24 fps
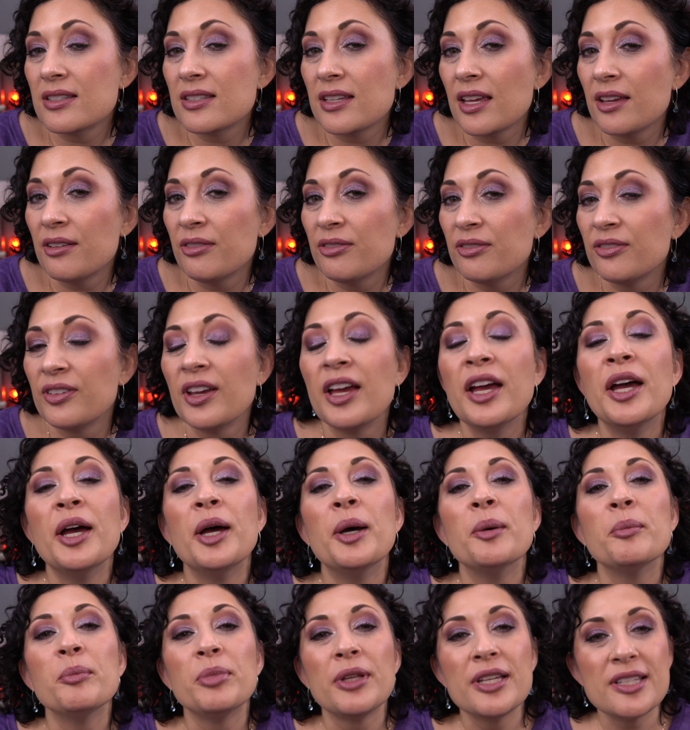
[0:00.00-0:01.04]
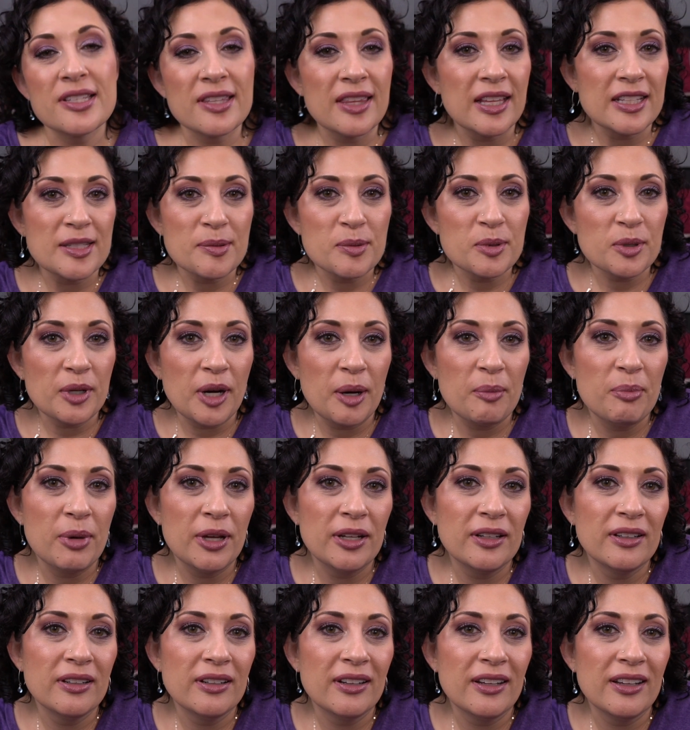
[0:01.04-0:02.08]
safe. Please hit that subscribe
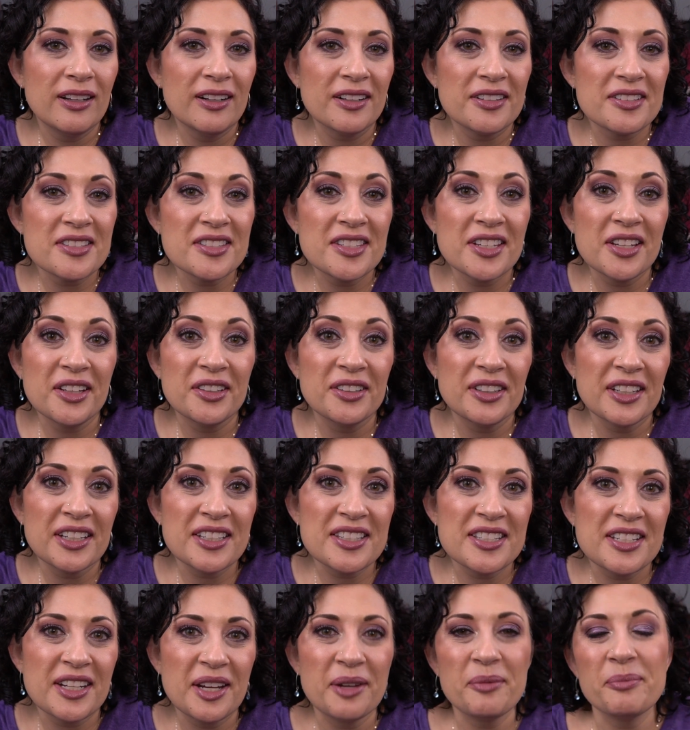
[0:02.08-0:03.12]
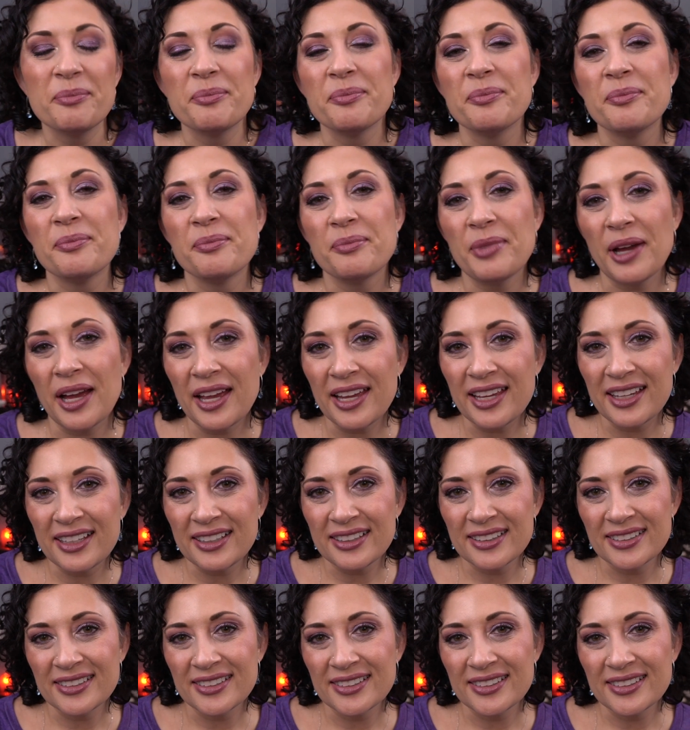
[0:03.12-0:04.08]
button, and I'll see y'all next time. Bye.